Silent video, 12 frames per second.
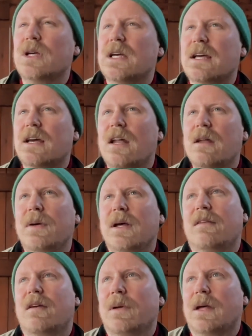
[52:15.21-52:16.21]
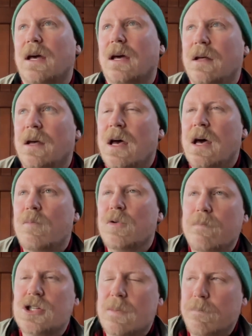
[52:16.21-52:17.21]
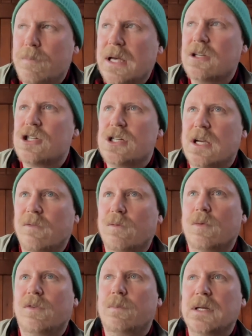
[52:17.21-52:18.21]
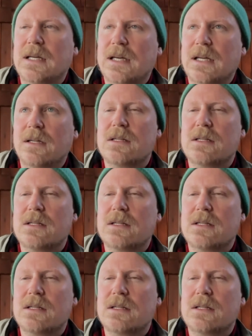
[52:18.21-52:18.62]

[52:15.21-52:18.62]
it kind of picked up again. But the, the big shift was beginning